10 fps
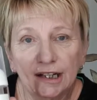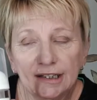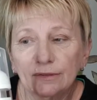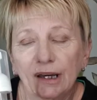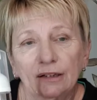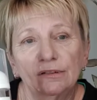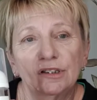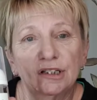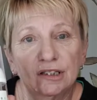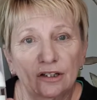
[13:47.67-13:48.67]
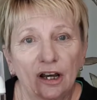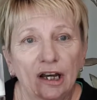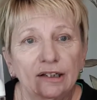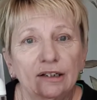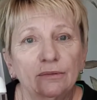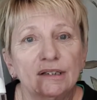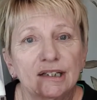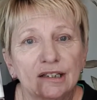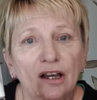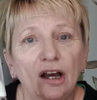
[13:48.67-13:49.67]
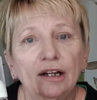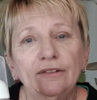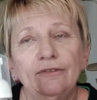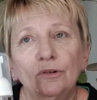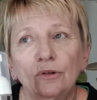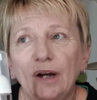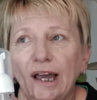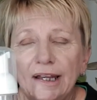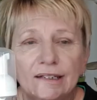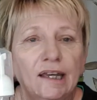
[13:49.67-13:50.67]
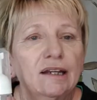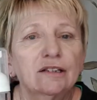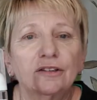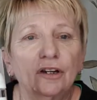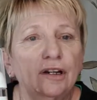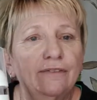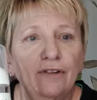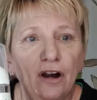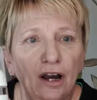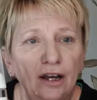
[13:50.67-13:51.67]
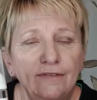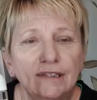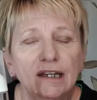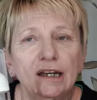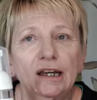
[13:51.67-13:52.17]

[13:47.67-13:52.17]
That's the way it was designed. It was designed for 18 to 35s.